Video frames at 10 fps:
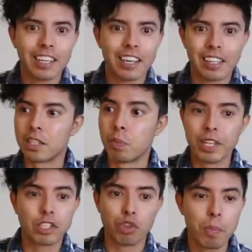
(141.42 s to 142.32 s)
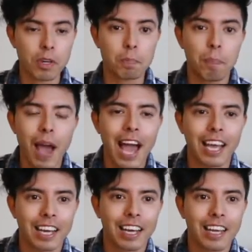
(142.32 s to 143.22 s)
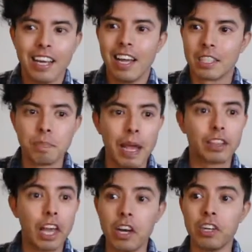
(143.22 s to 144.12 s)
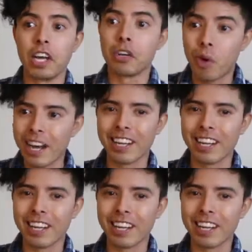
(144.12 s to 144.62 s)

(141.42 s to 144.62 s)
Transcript: Let's bring streamers back! Let's make the internet great